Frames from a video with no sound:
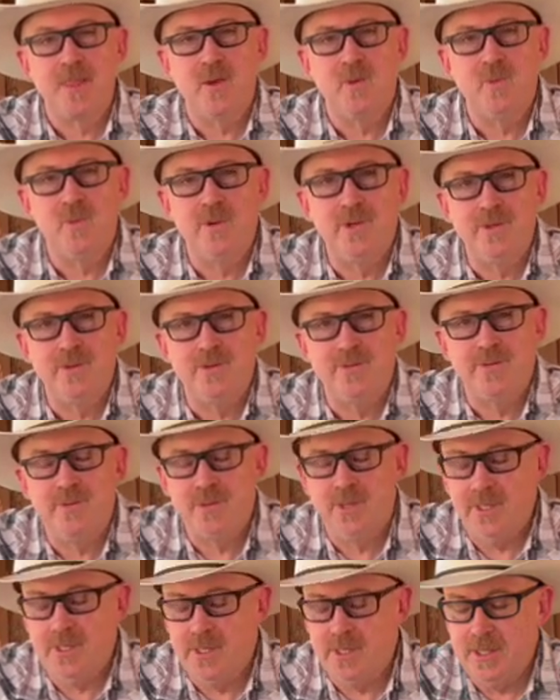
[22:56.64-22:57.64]
with
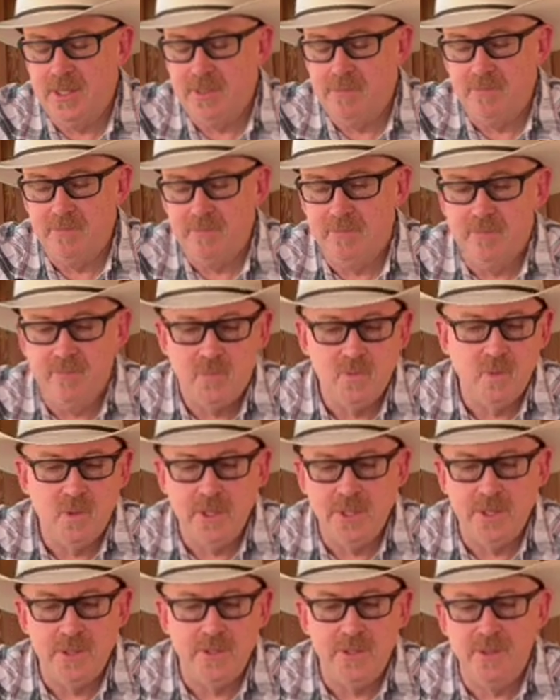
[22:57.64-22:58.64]

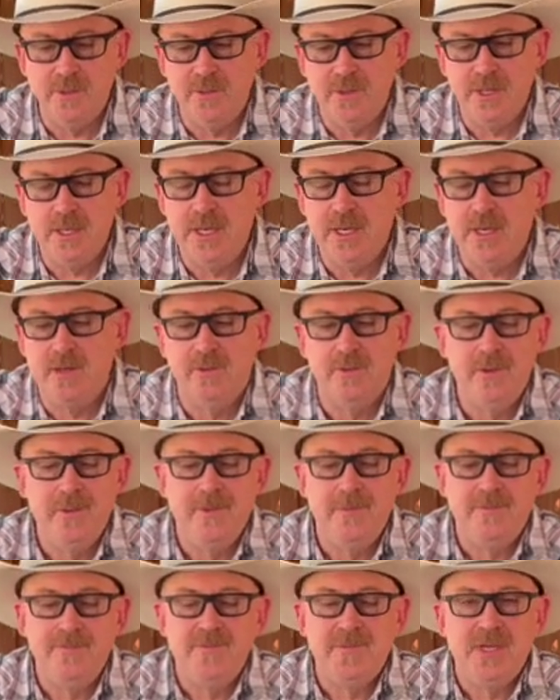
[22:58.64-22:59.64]
what you're doing. Now,
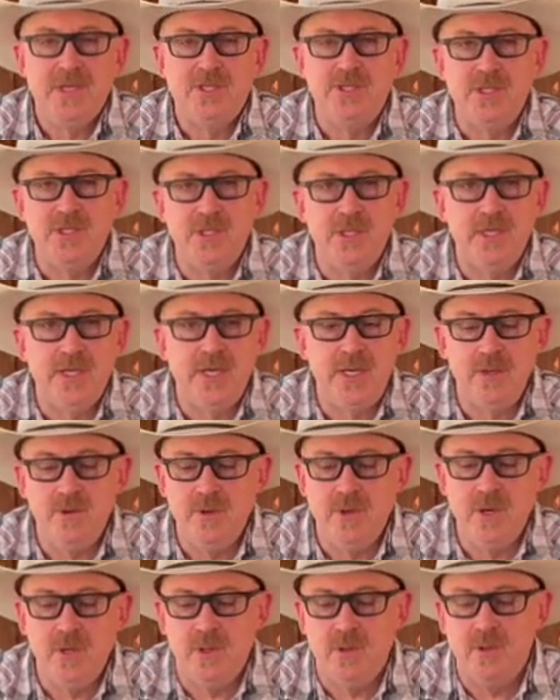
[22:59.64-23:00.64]
just to let you
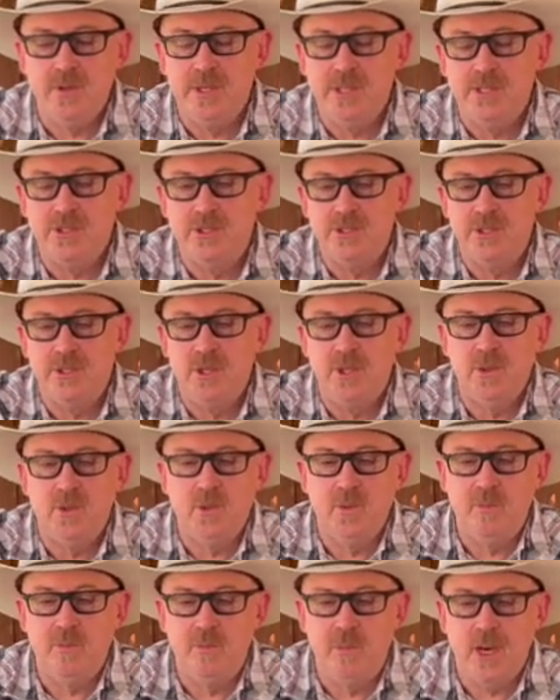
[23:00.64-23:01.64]
know, there's
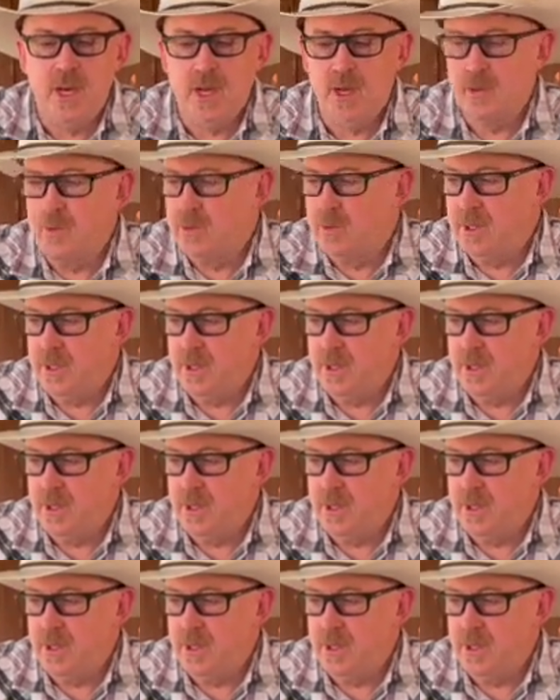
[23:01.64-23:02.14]
no bottle